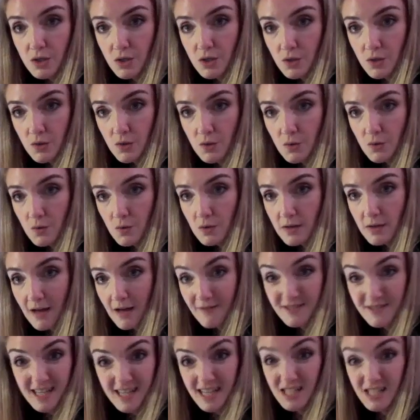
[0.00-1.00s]
you
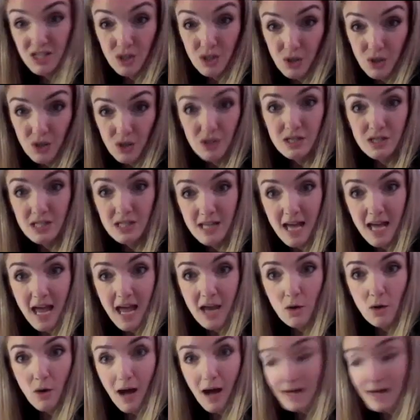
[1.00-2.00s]
have sent to cook
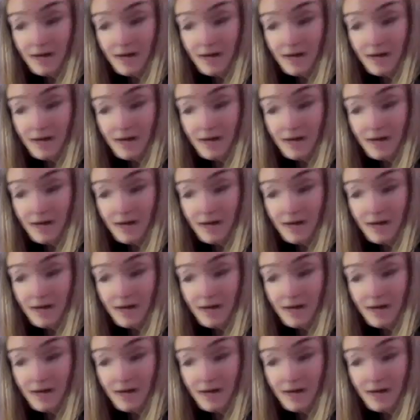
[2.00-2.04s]
today or